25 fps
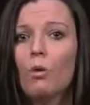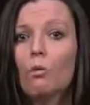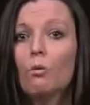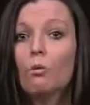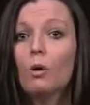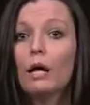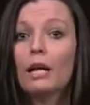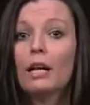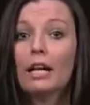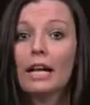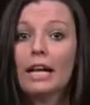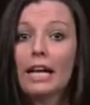
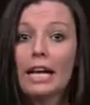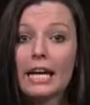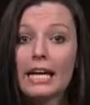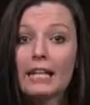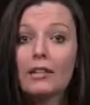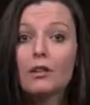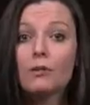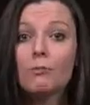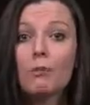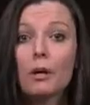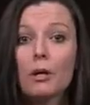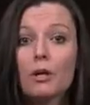Well,
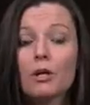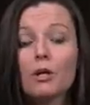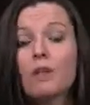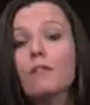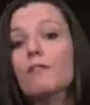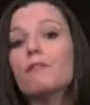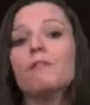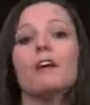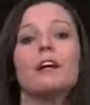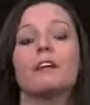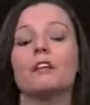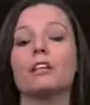he's
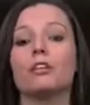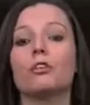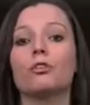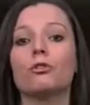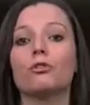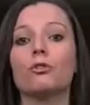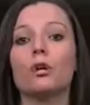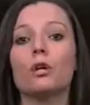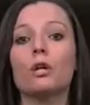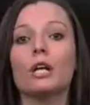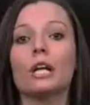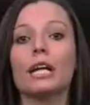spoken very
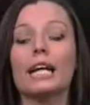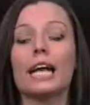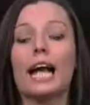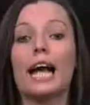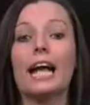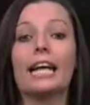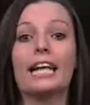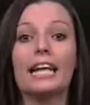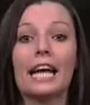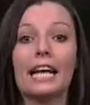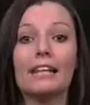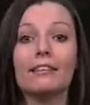strongly
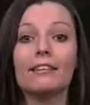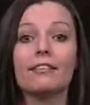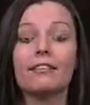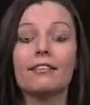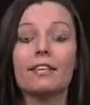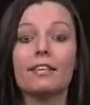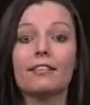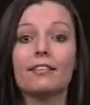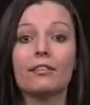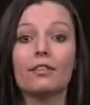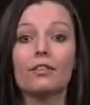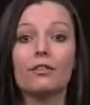against
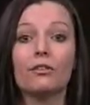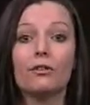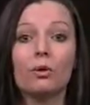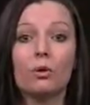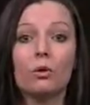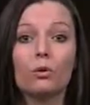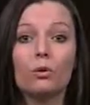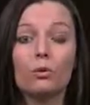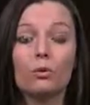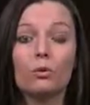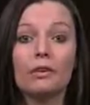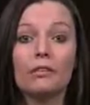this, and of
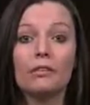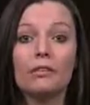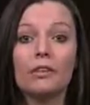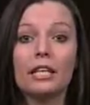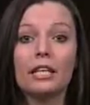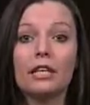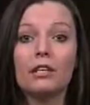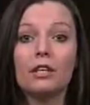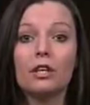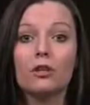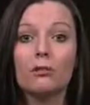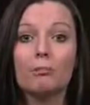course we've
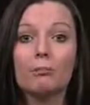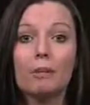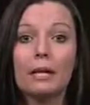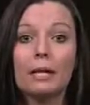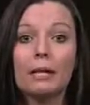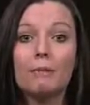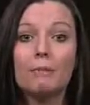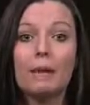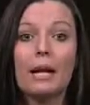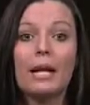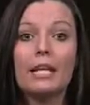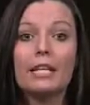seen those
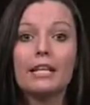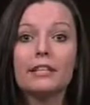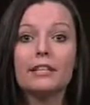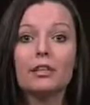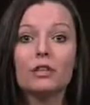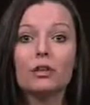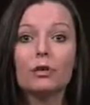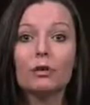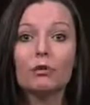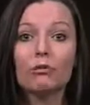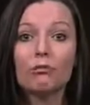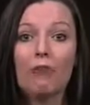big
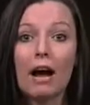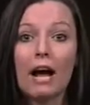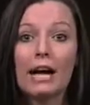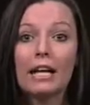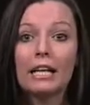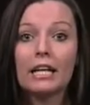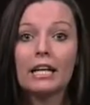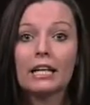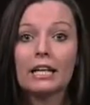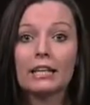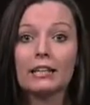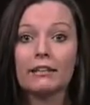political
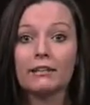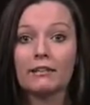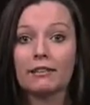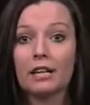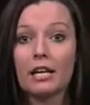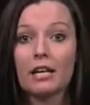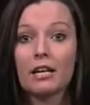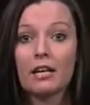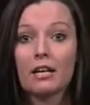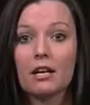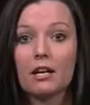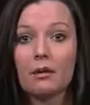wranglings
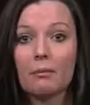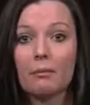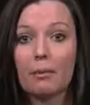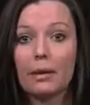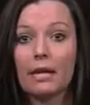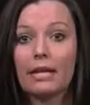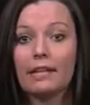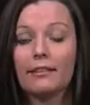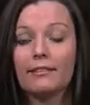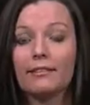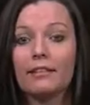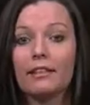taking
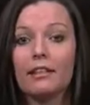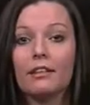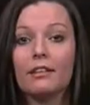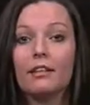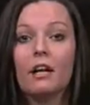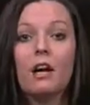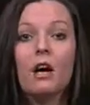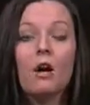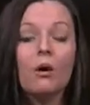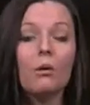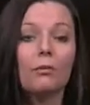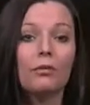place.
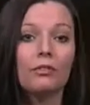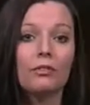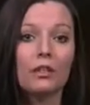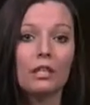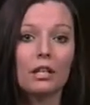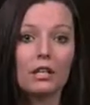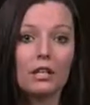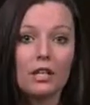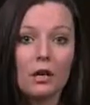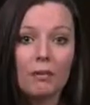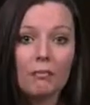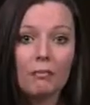We've
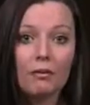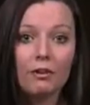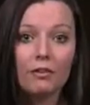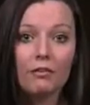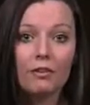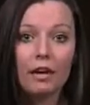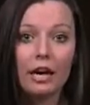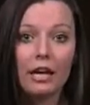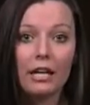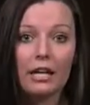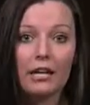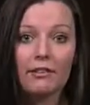seen a number of
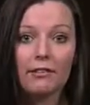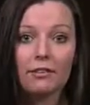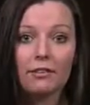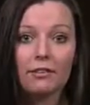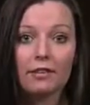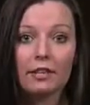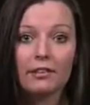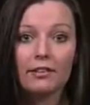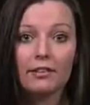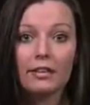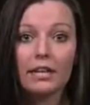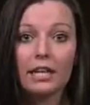high-level
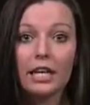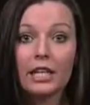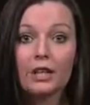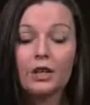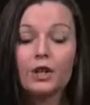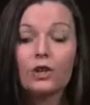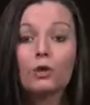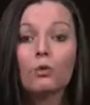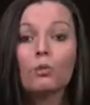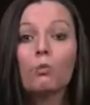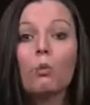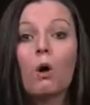
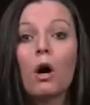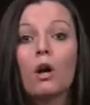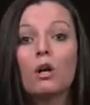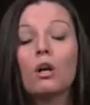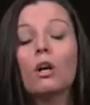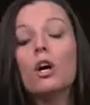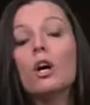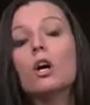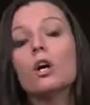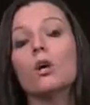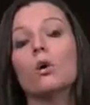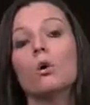resignations, one
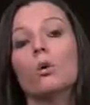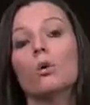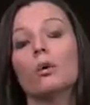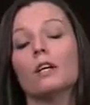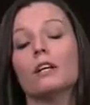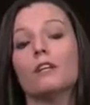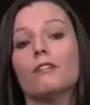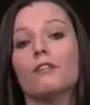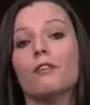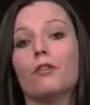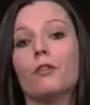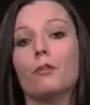
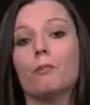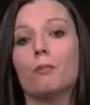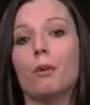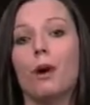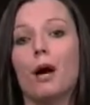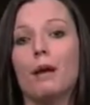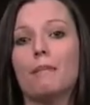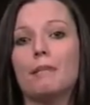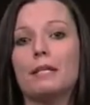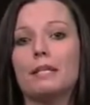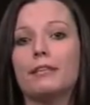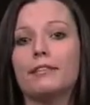calling for the
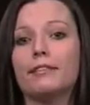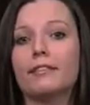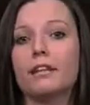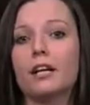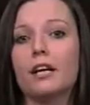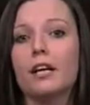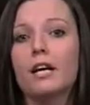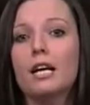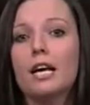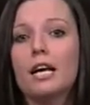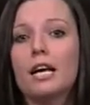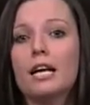Prime
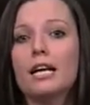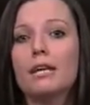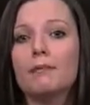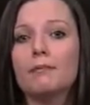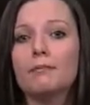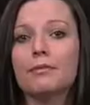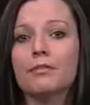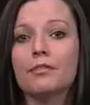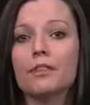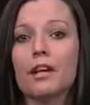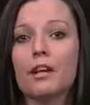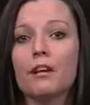Minister
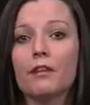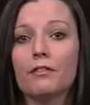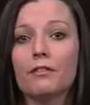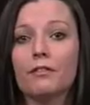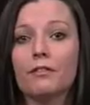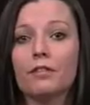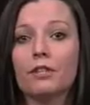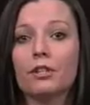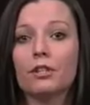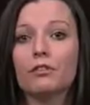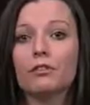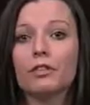himself
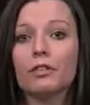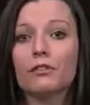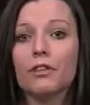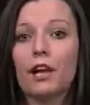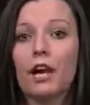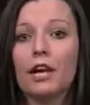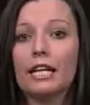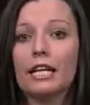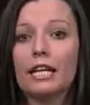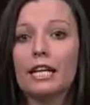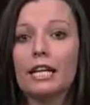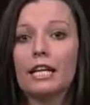to
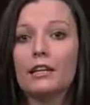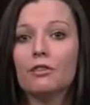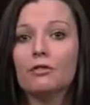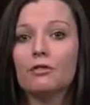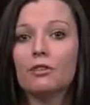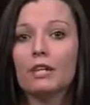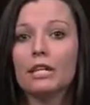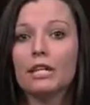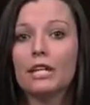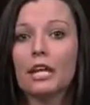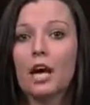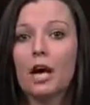resign. He's
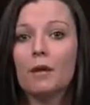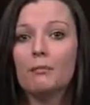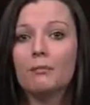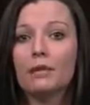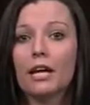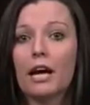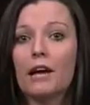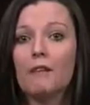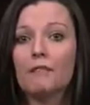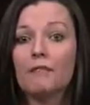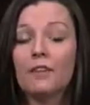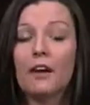really come
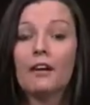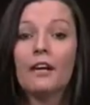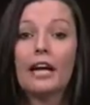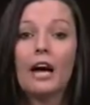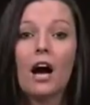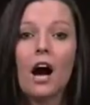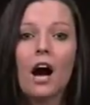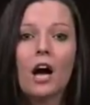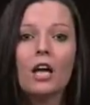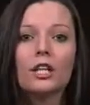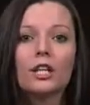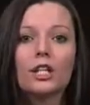down very
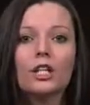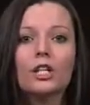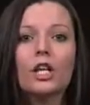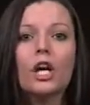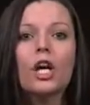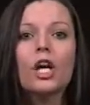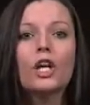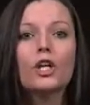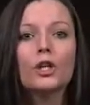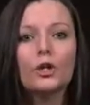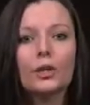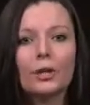hard, and
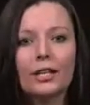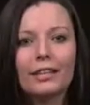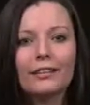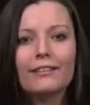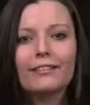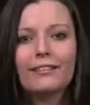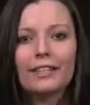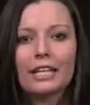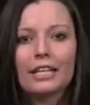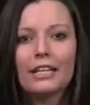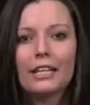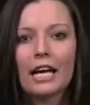you could
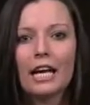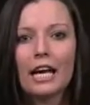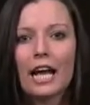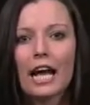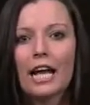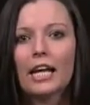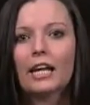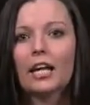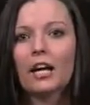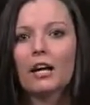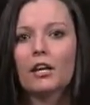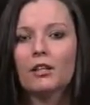see that
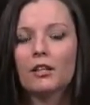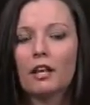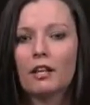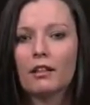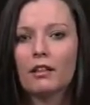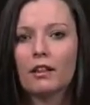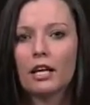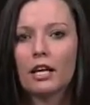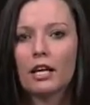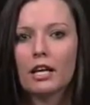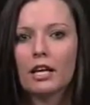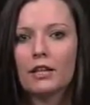echoed, I
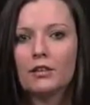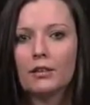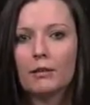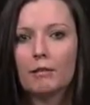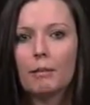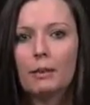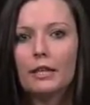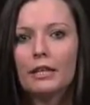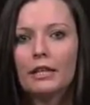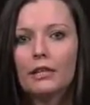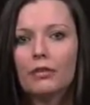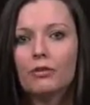think, in the
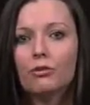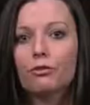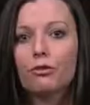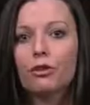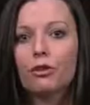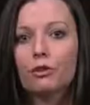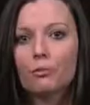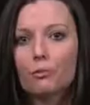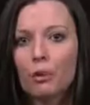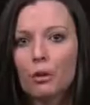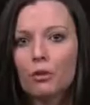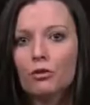police
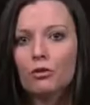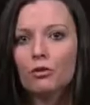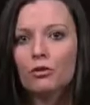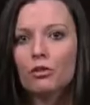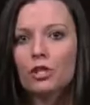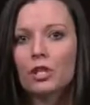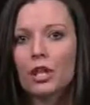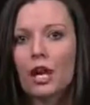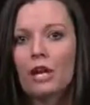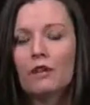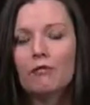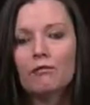response
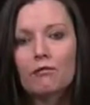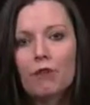tonight.